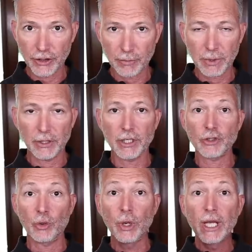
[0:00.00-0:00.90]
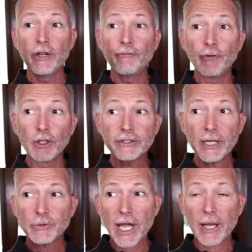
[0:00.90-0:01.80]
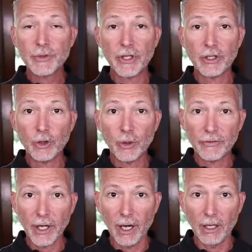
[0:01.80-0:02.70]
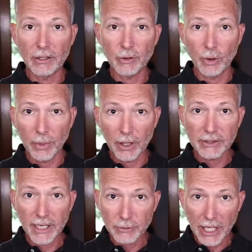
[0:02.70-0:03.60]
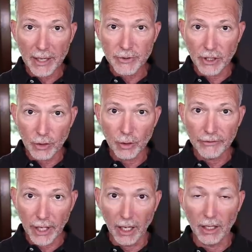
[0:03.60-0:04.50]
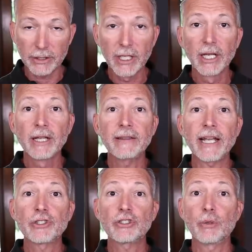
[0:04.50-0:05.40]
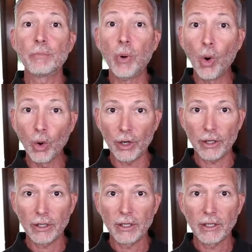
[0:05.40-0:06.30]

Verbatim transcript: experience. So full-time jobs that you have held or part-time jobs that you have held that support